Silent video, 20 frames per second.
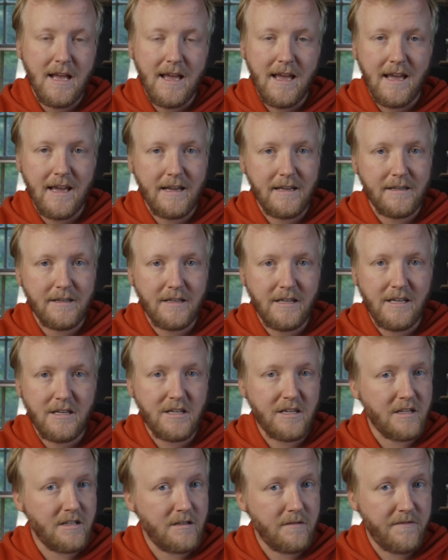and
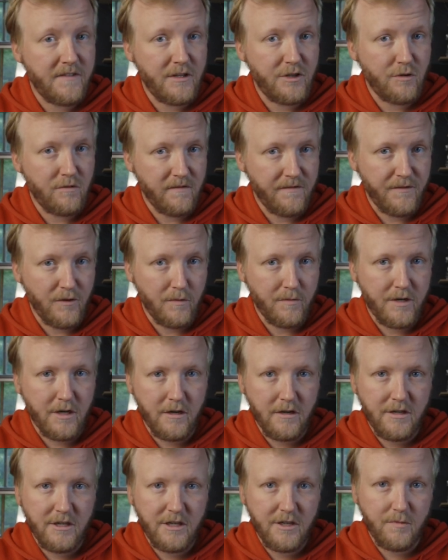each individual film
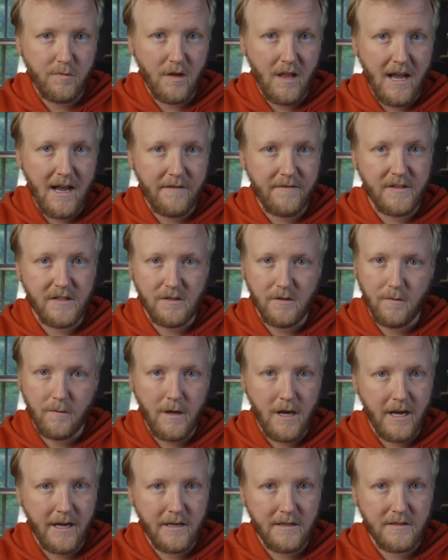cartridge will have its own
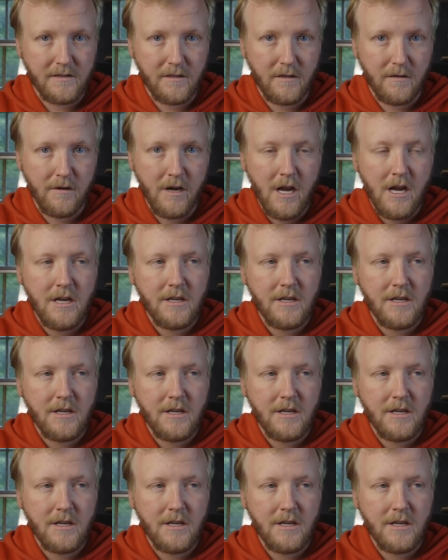ISO.